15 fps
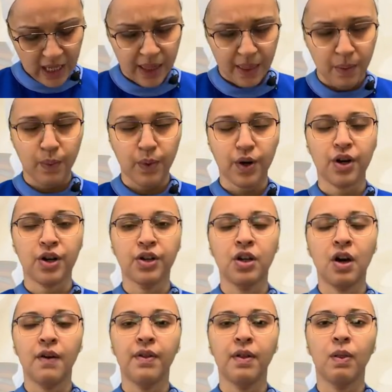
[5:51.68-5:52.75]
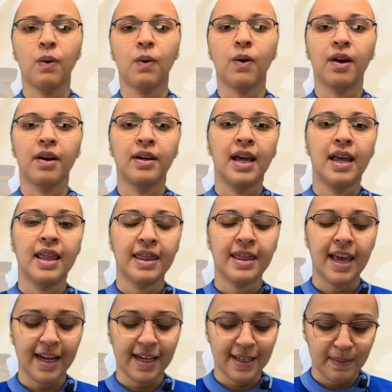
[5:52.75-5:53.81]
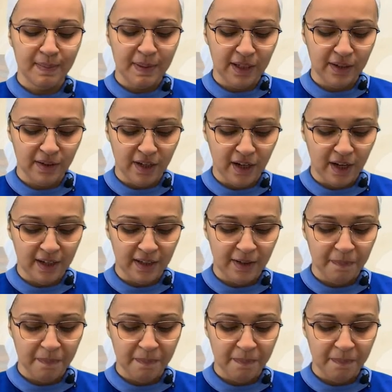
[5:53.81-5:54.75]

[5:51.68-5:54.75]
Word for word: The word of the Lord Thanks be to God.